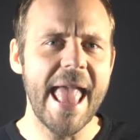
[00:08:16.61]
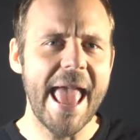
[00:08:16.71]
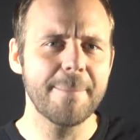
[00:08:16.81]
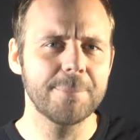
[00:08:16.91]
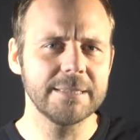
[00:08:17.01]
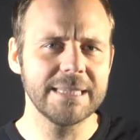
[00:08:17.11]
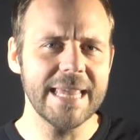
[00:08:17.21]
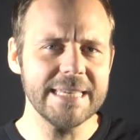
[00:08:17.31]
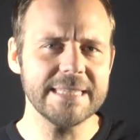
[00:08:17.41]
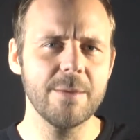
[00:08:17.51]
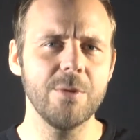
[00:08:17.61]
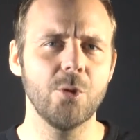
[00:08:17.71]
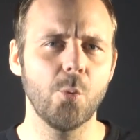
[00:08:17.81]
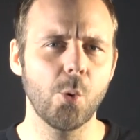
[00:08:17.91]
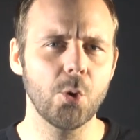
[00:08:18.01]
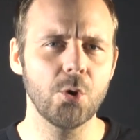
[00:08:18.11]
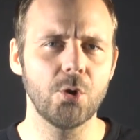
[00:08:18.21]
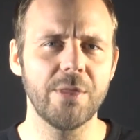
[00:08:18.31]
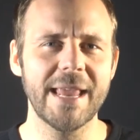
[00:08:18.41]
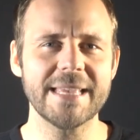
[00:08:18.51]
and place them in the
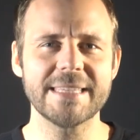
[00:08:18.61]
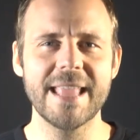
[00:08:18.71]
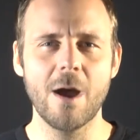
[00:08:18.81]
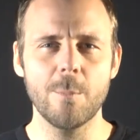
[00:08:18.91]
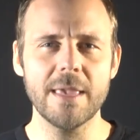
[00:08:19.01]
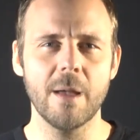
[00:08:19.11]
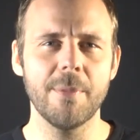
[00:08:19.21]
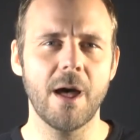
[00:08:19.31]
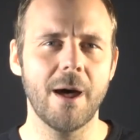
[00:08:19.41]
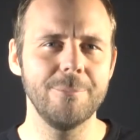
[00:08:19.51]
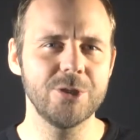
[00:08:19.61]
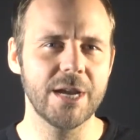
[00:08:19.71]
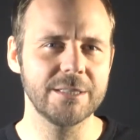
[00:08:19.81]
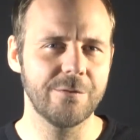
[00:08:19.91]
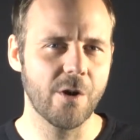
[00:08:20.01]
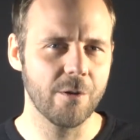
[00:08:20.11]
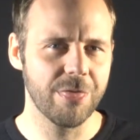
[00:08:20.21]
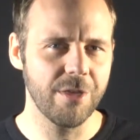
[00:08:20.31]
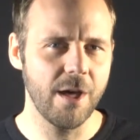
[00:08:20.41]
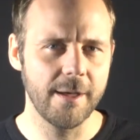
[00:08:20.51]
world that has now become the object of our
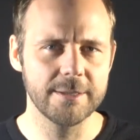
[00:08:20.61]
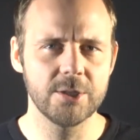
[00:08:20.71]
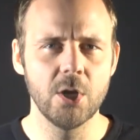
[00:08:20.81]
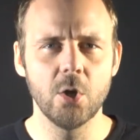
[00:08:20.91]
thought,